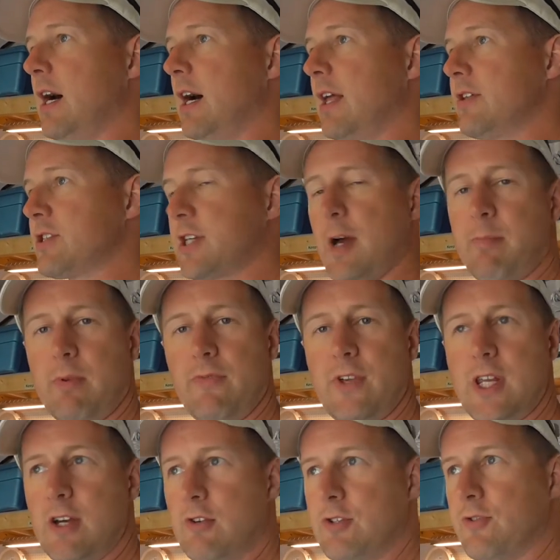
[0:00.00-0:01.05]
Uh, there's a couple of
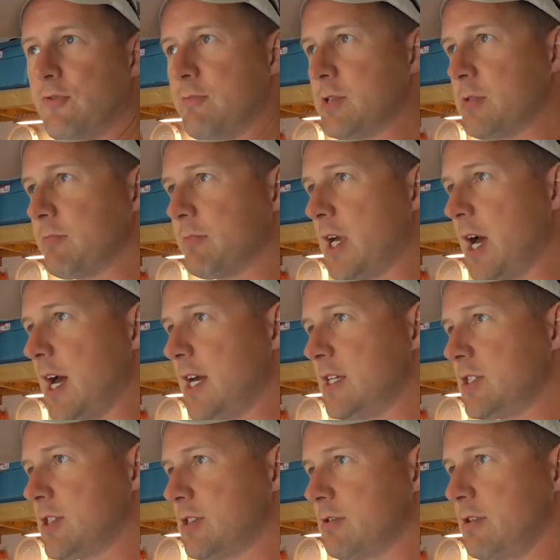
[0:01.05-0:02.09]
videos from some
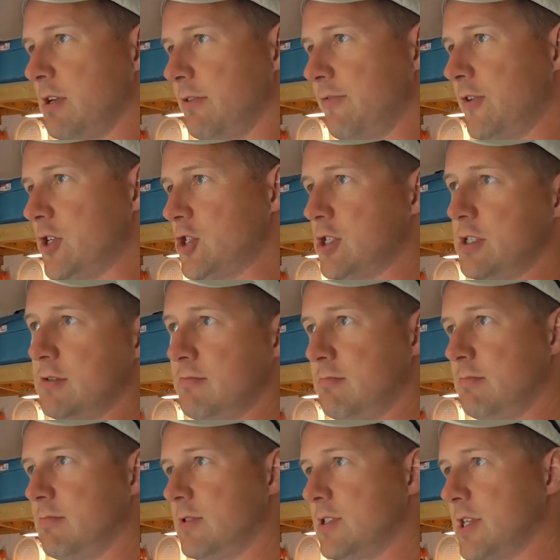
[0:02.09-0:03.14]
guys, you know,
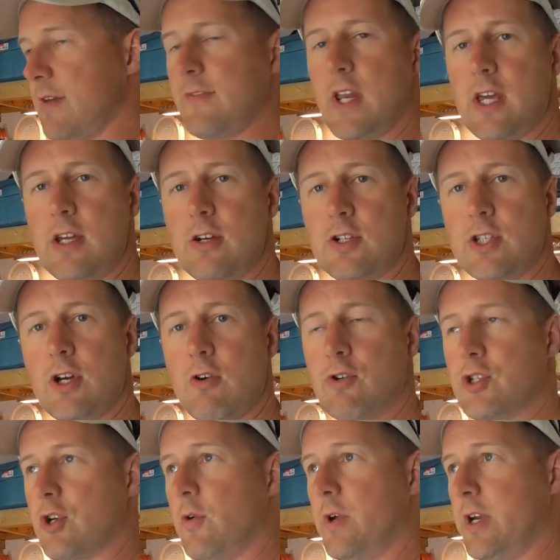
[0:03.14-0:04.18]
fishing seven, eight years ago,
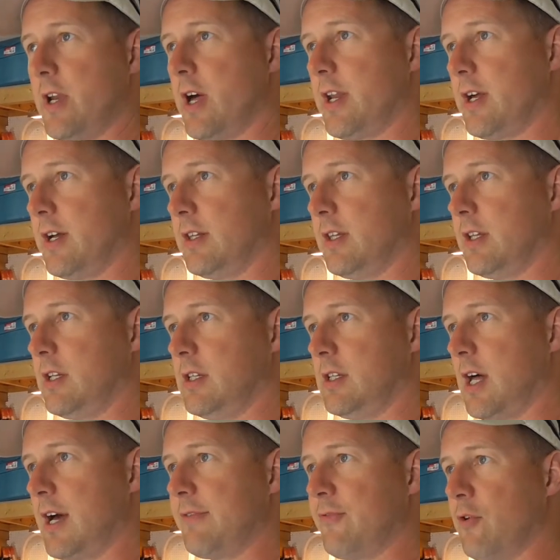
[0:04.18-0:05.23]
showing it on a little
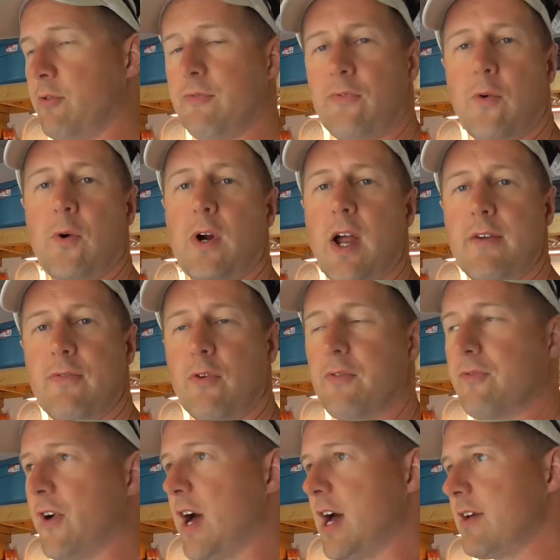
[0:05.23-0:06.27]
iPhone 4,
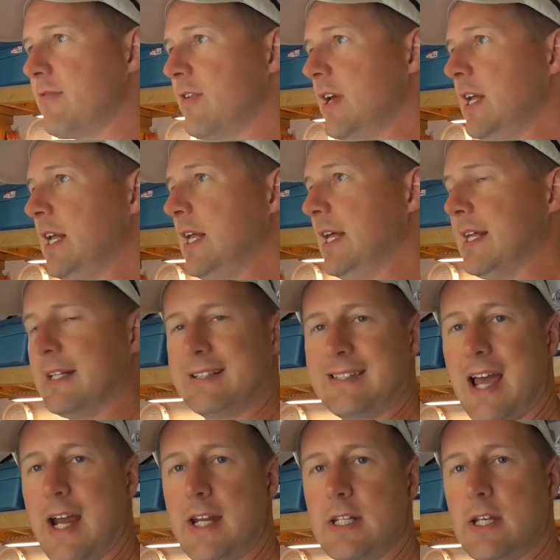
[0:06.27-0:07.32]
iPhone 5,
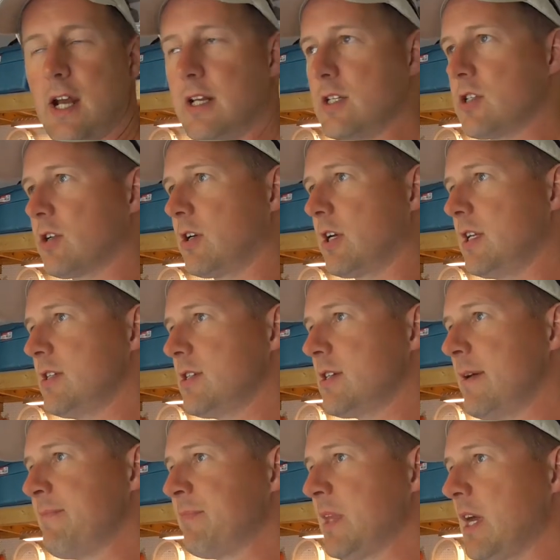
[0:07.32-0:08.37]
tiny, tiny screens.
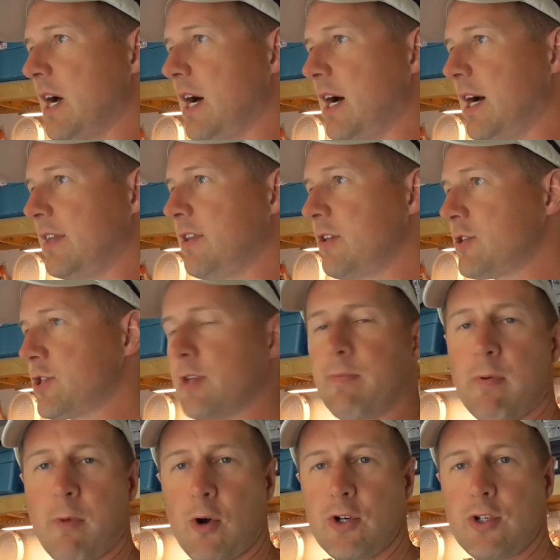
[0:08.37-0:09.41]
Uh, and there's the
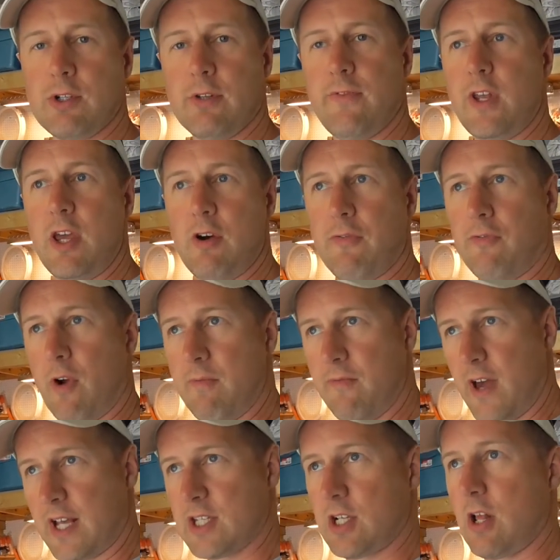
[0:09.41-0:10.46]
promotional video from
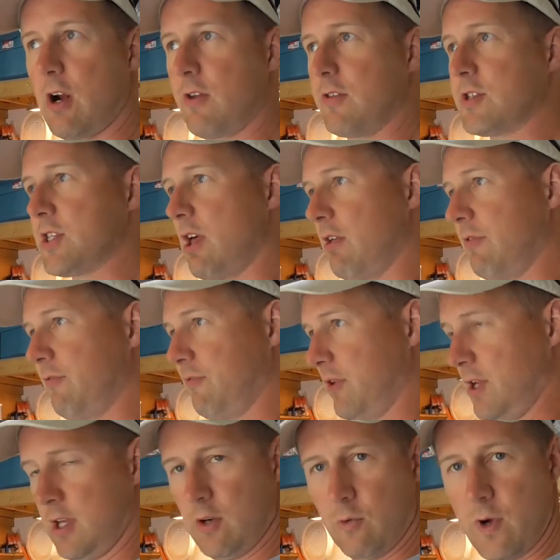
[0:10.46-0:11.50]
Vexilar itself
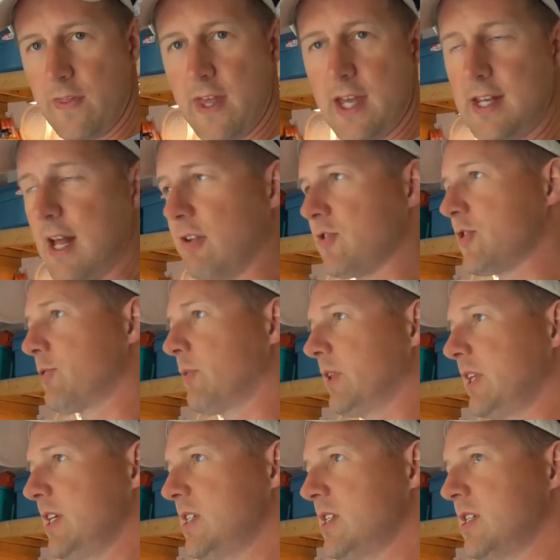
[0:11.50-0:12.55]
when they announced the
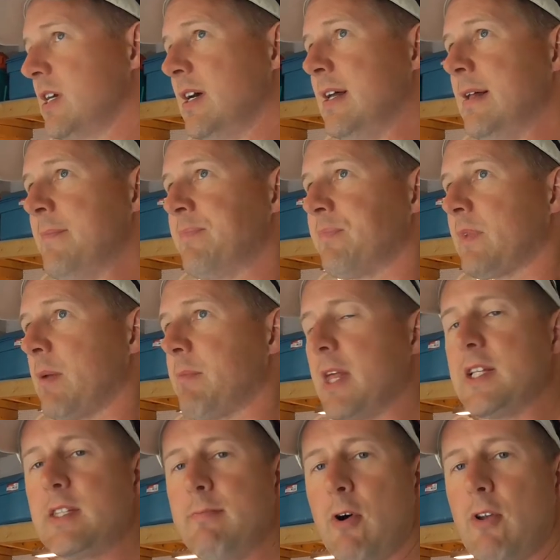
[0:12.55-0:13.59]
release.
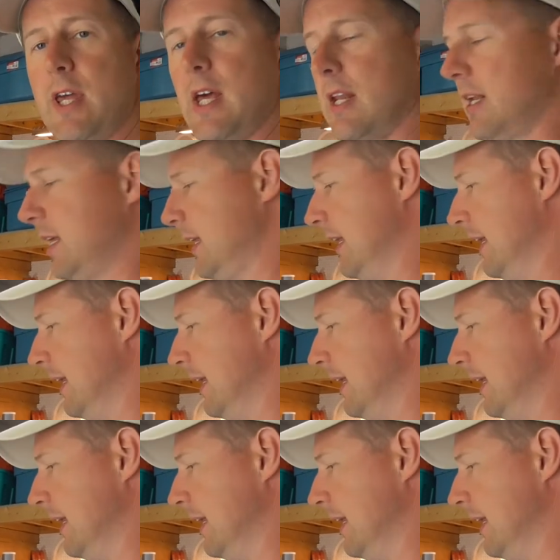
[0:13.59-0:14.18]
That's about it.